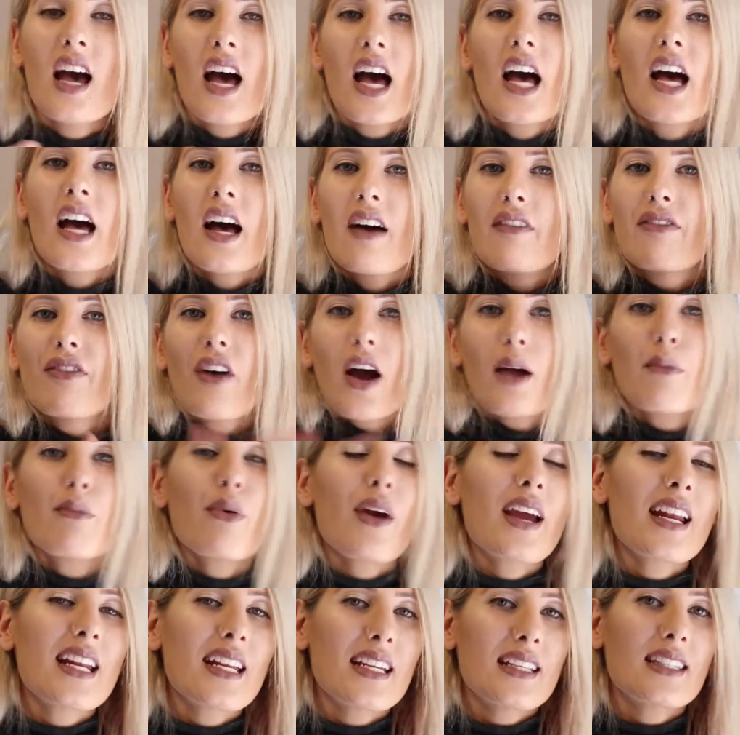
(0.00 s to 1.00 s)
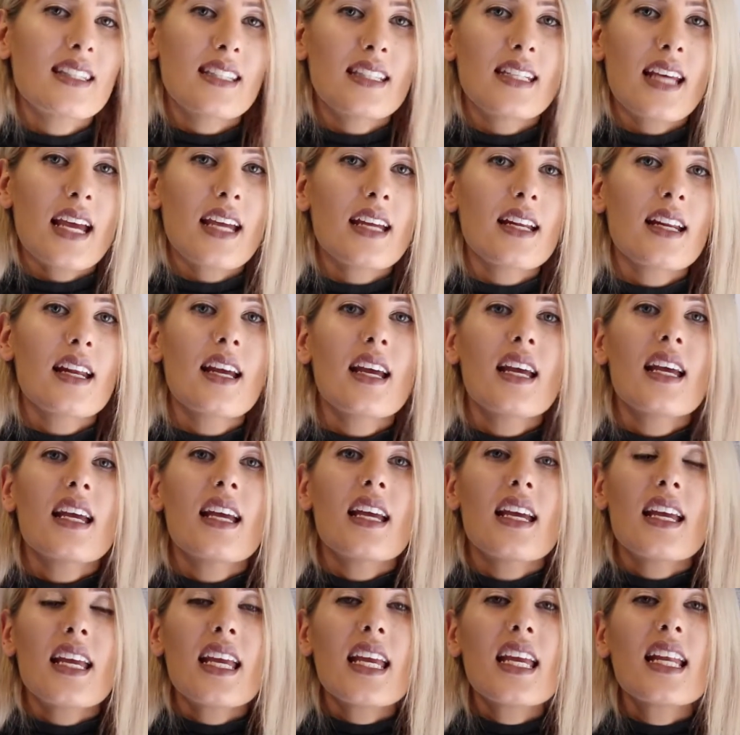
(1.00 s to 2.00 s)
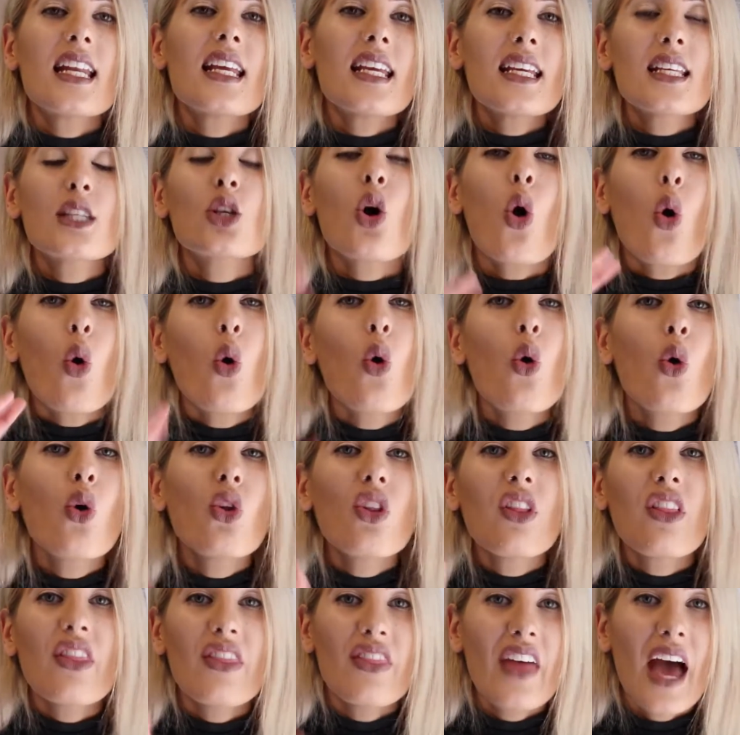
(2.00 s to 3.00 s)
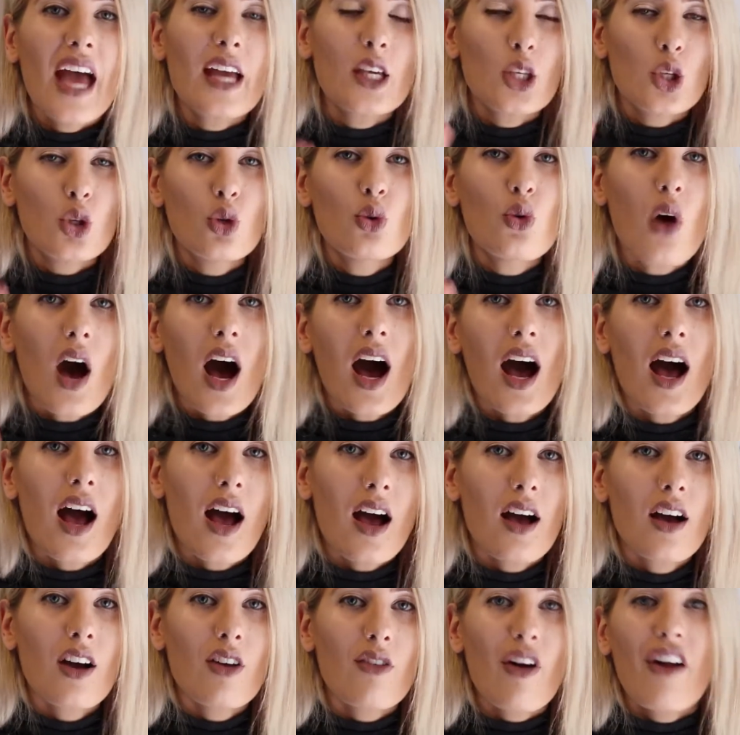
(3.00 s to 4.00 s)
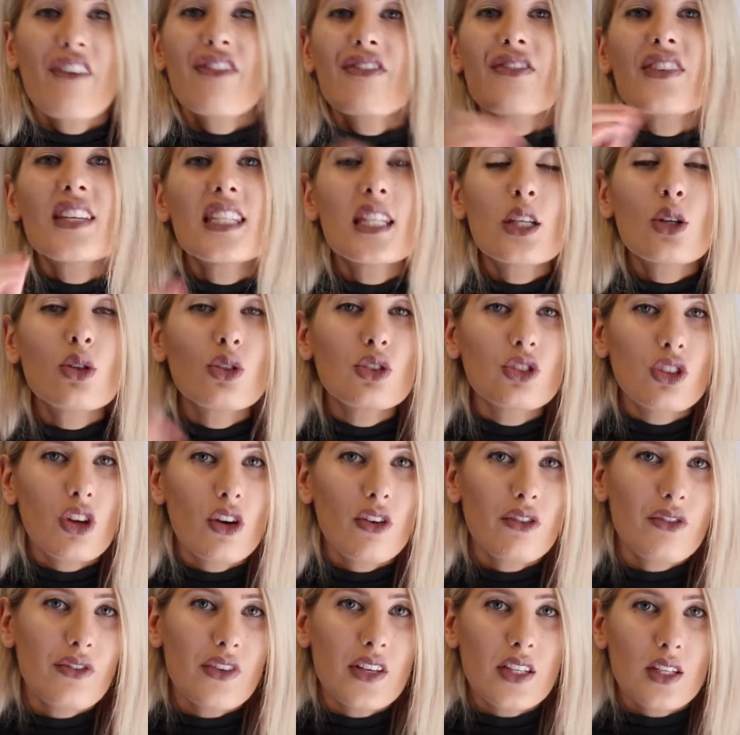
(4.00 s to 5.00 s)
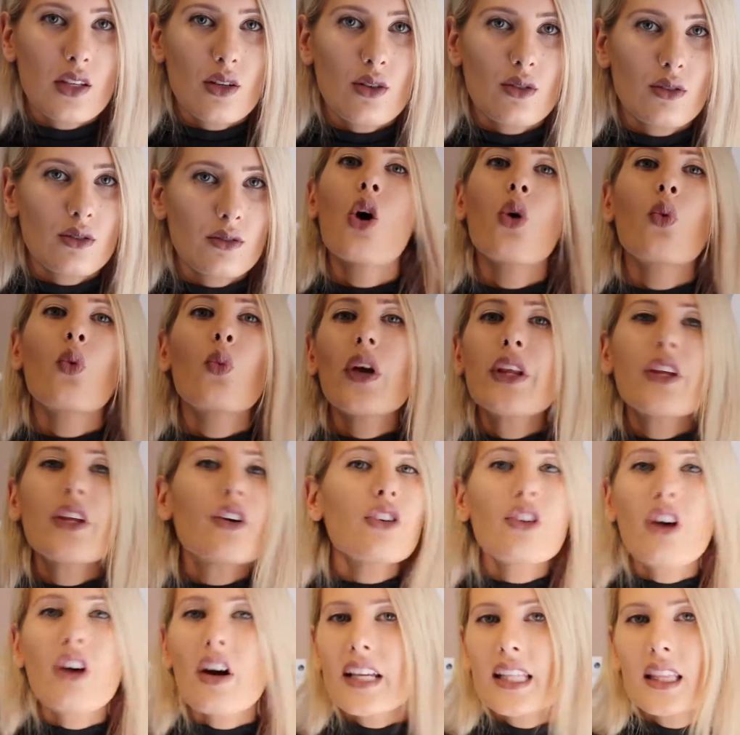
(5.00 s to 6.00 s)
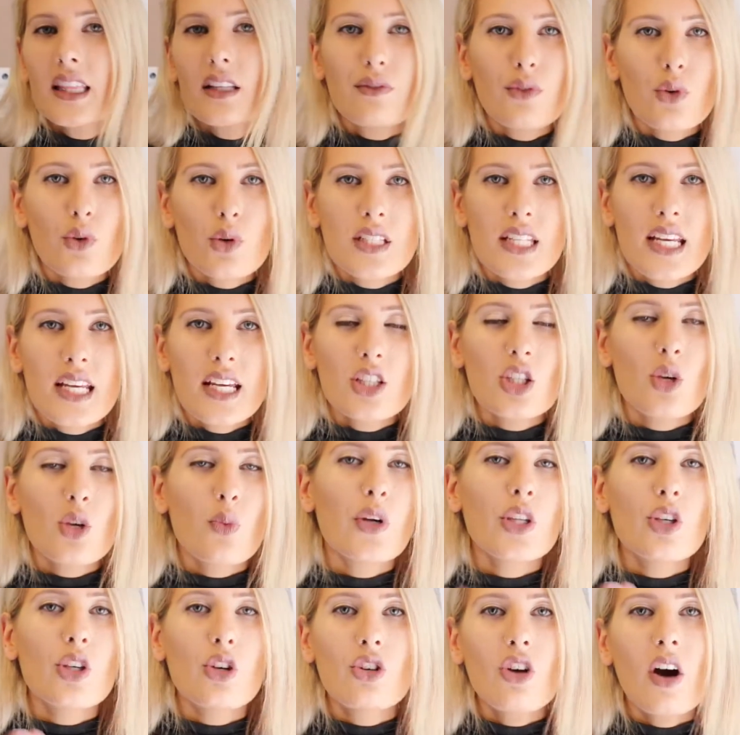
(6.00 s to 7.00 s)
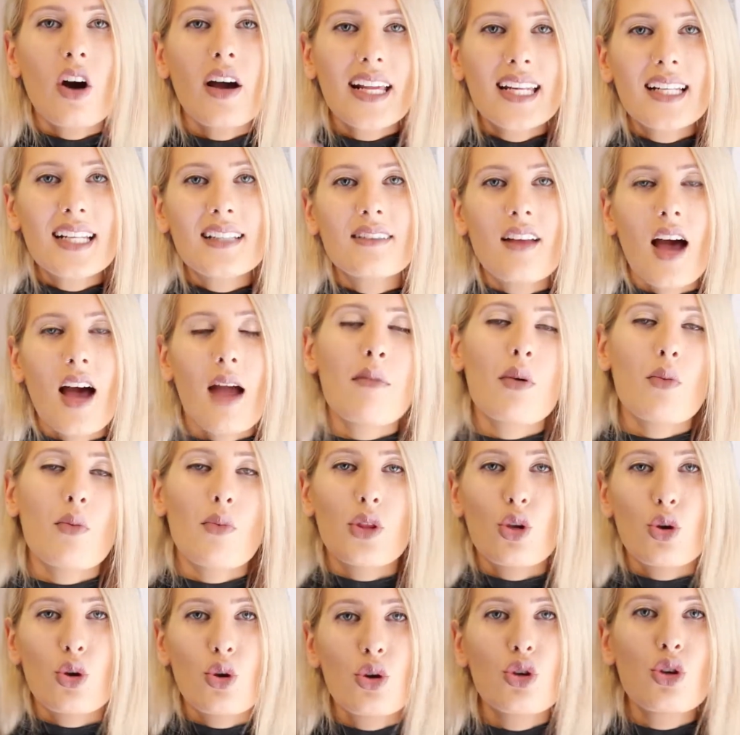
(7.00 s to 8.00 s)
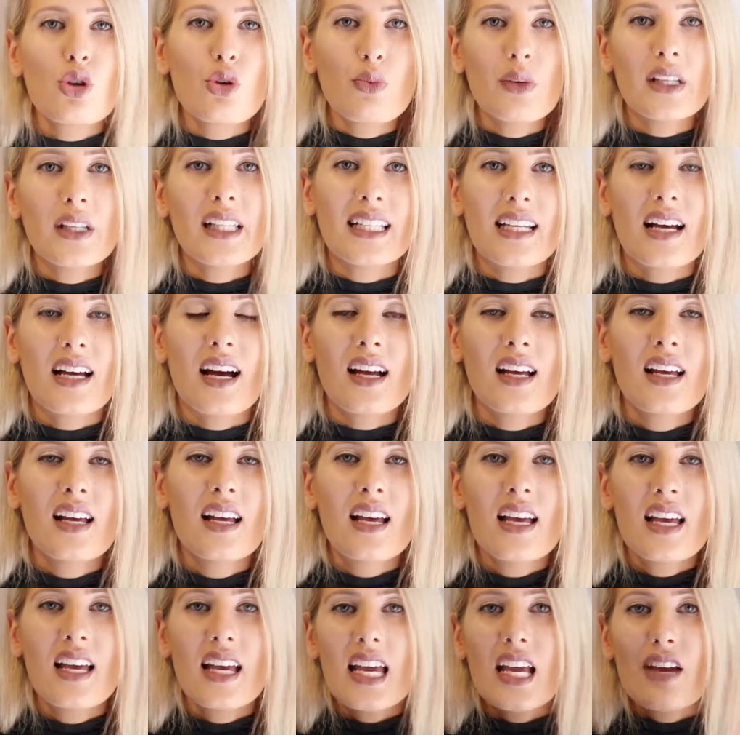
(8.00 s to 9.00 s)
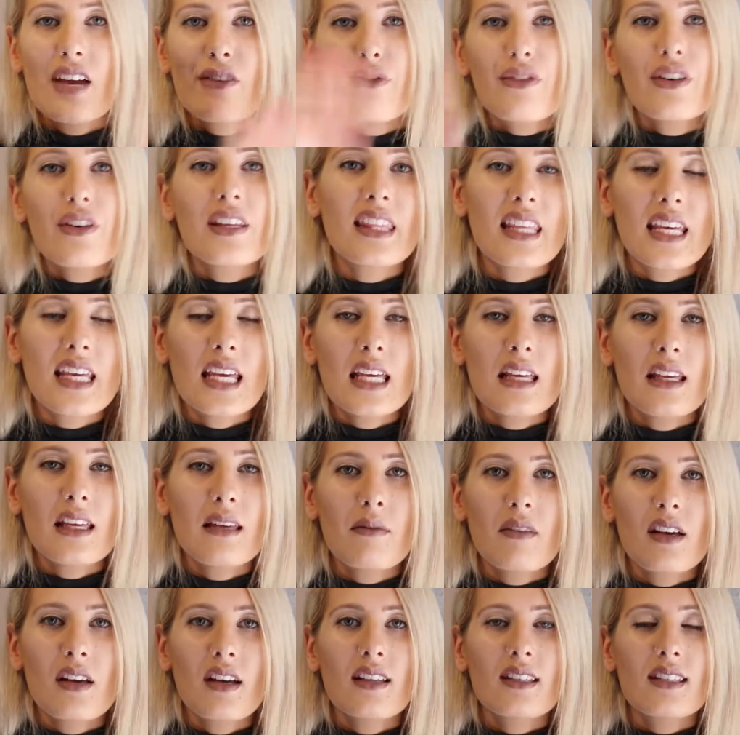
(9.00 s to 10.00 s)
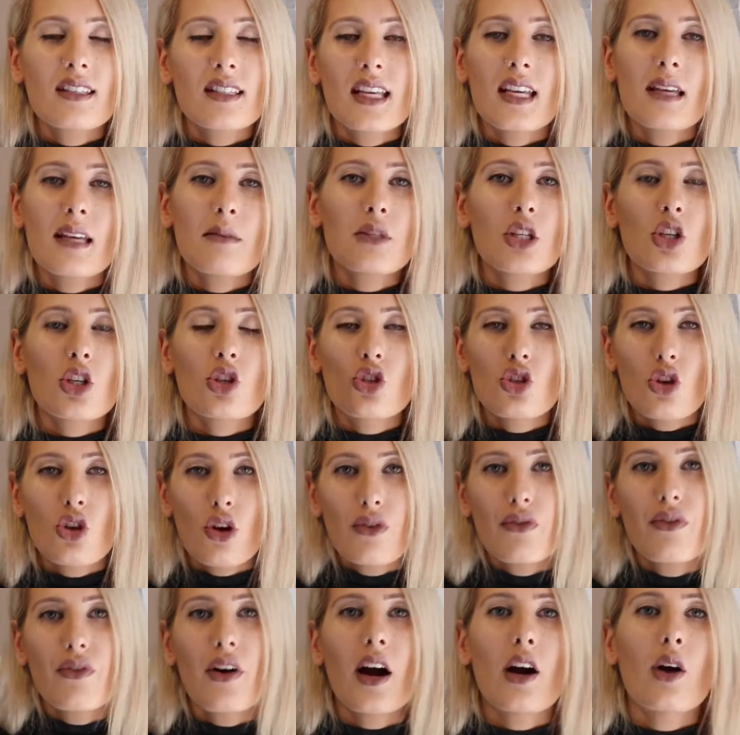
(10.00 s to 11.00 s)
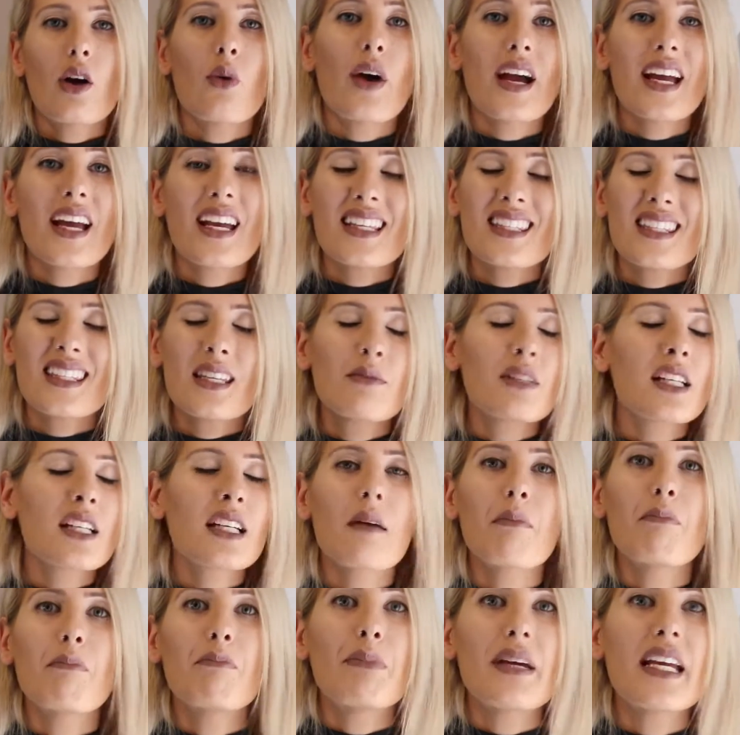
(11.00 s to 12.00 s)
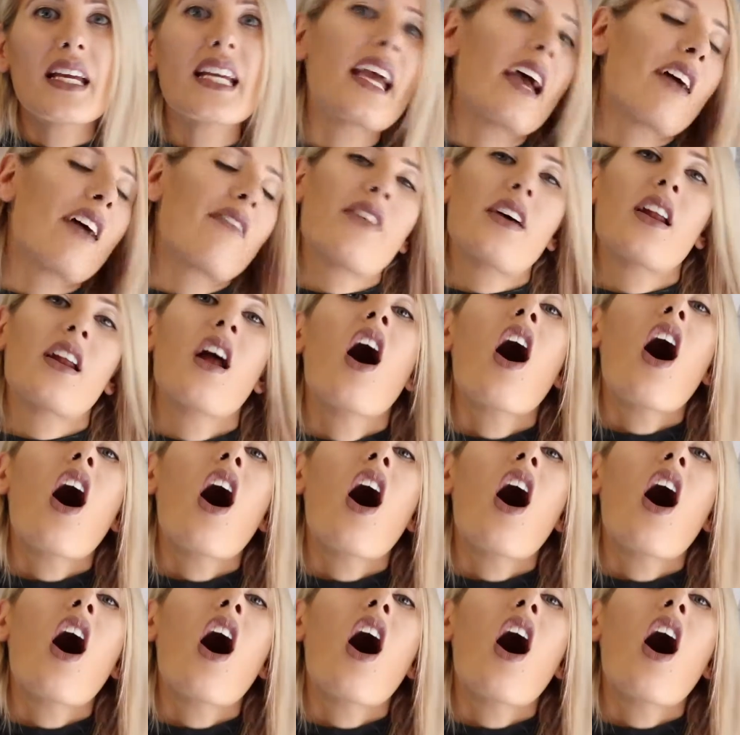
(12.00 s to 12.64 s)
a vibrating state. It is all that you are, all right, physical, non-physical. When you're not in the vortex, or when you're not in alignment with who you really are, everything seems so far away. It seems like a big effort.